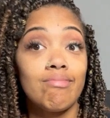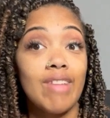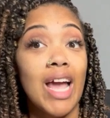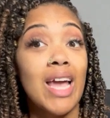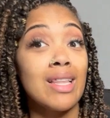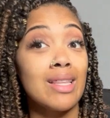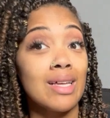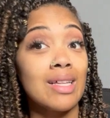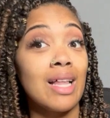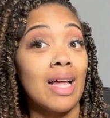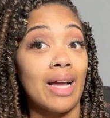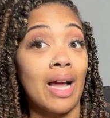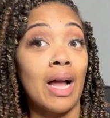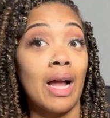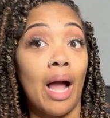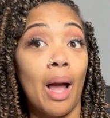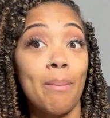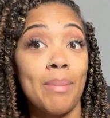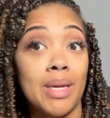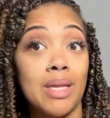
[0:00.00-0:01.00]
it looked like I
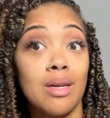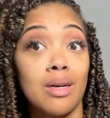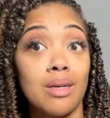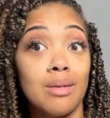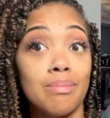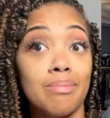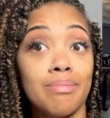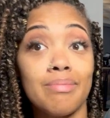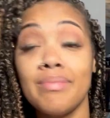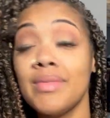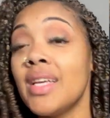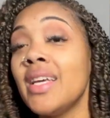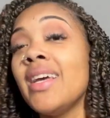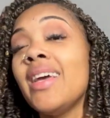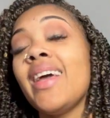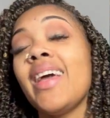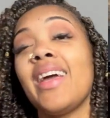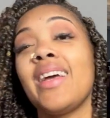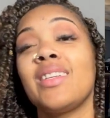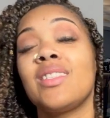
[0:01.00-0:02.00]
got beat up.
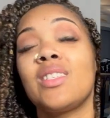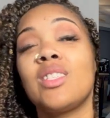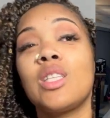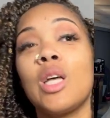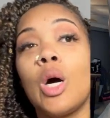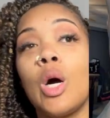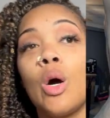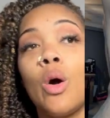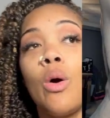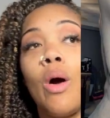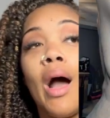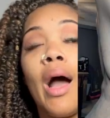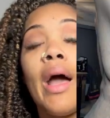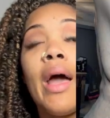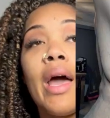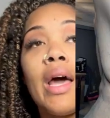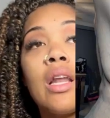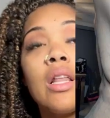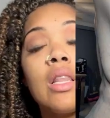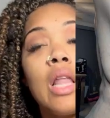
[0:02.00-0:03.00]
And so I
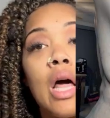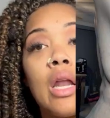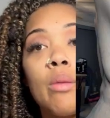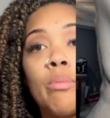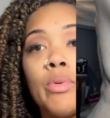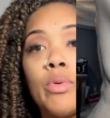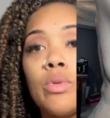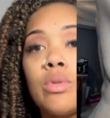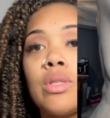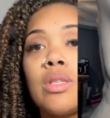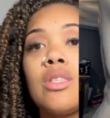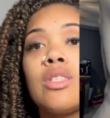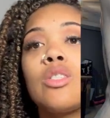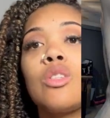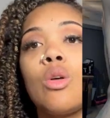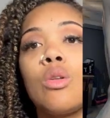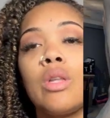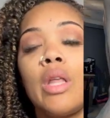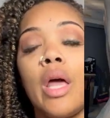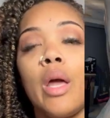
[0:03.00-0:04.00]
had a lot of bruises,
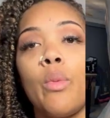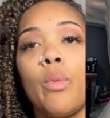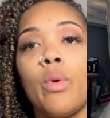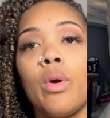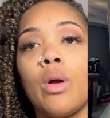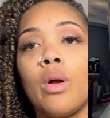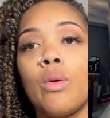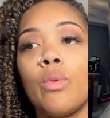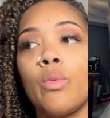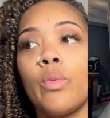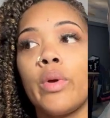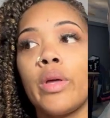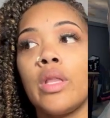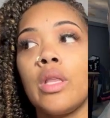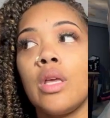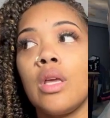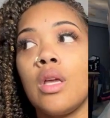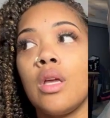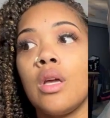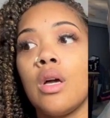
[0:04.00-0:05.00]
so they were
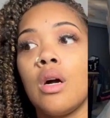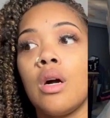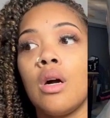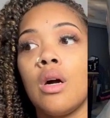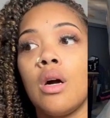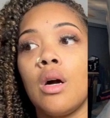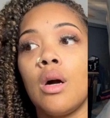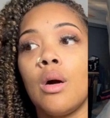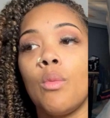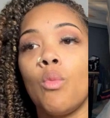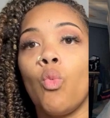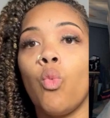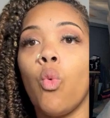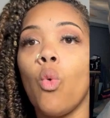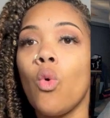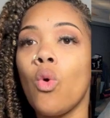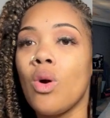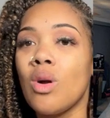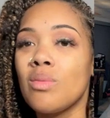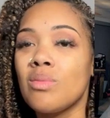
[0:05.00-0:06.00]
really uh,
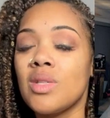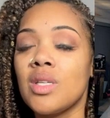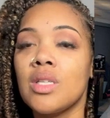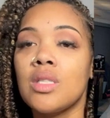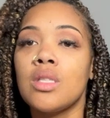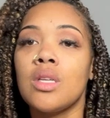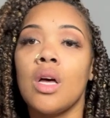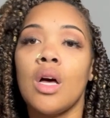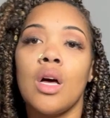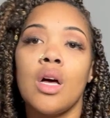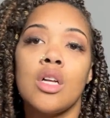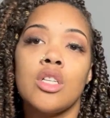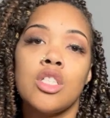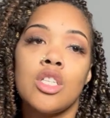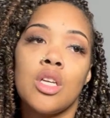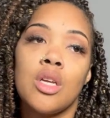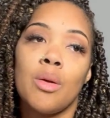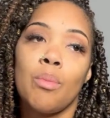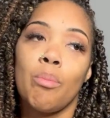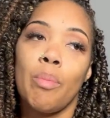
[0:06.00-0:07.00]
warm to
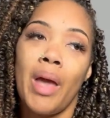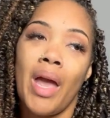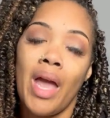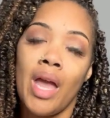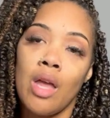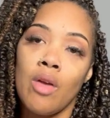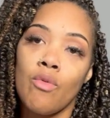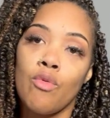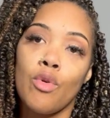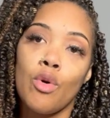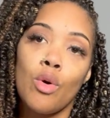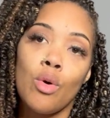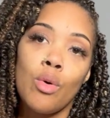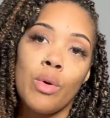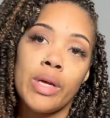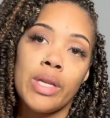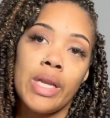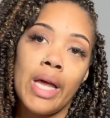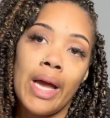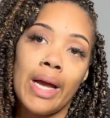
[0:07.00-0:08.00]
touch and painful
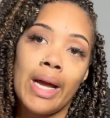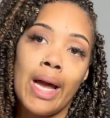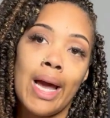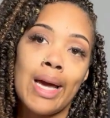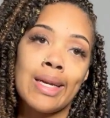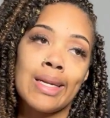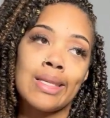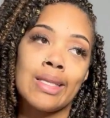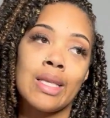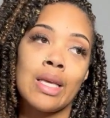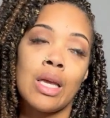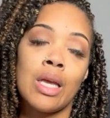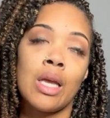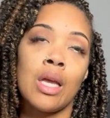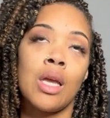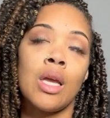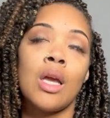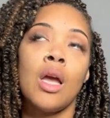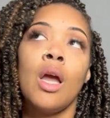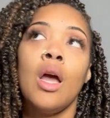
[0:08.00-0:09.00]
and that kind of
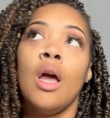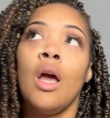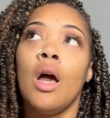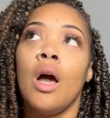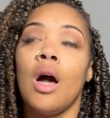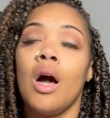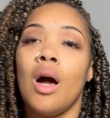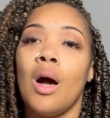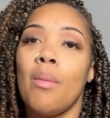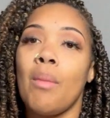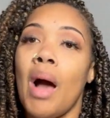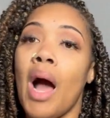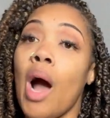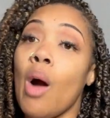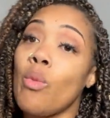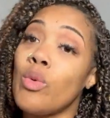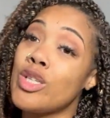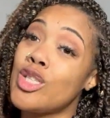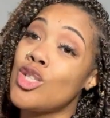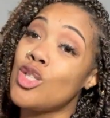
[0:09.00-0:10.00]
thing. Um,
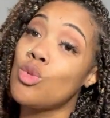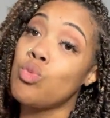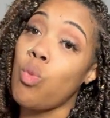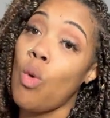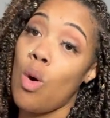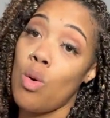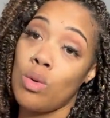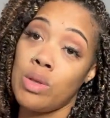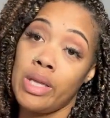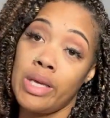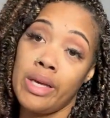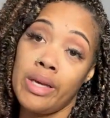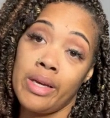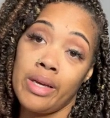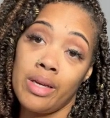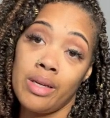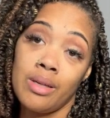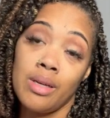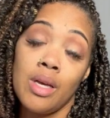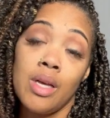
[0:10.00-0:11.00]
I was
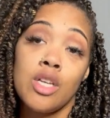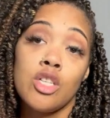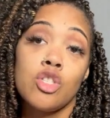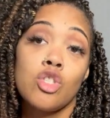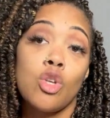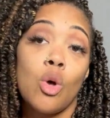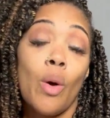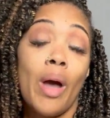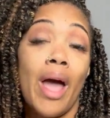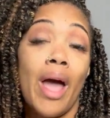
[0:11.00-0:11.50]
swollen. So